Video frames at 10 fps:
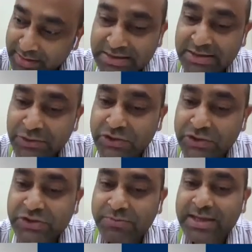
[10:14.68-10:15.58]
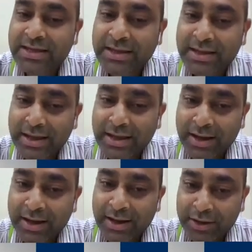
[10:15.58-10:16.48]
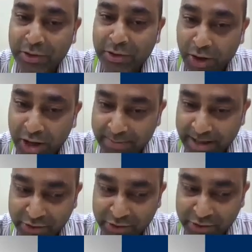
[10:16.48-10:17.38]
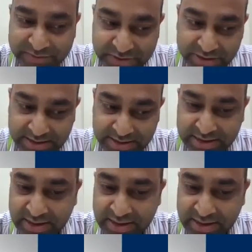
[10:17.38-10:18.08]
used to be called microviscosity.